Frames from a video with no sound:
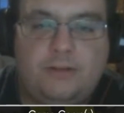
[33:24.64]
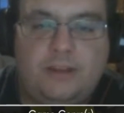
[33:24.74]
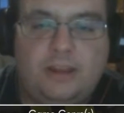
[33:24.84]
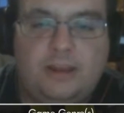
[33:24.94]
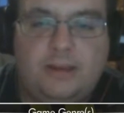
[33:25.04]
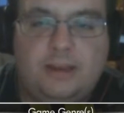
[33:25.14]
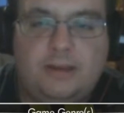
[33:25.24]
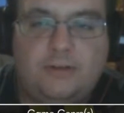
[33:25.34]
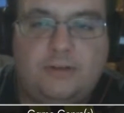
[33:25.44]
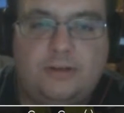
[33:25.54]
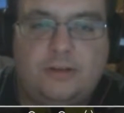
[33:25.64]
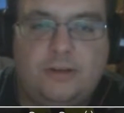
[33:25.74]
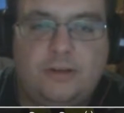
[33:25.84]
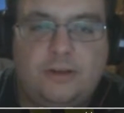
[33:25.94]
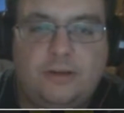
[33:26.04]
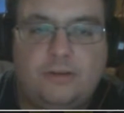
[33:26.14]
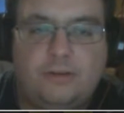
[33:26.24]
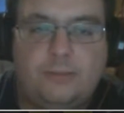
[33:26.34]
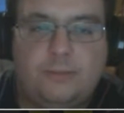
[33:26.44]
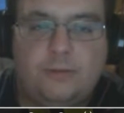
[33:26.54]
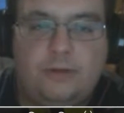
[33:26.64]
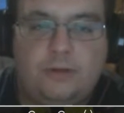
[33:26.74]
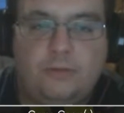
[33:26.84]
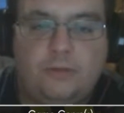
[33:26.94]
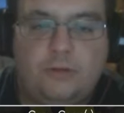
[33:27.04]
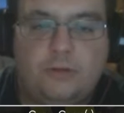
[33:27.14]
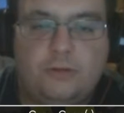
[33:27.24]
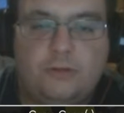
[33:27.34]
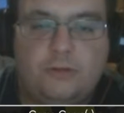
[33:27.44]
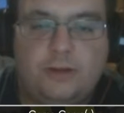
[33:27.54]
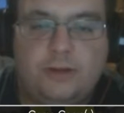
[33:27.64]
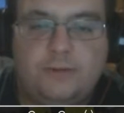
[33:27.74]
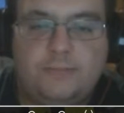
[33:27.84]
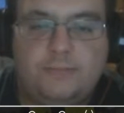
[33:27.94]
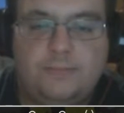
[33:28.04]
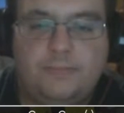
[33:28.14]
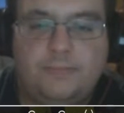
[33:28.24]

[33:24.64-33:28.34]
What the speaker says: You're gonna see that again later, just skip a huge auto-scroller.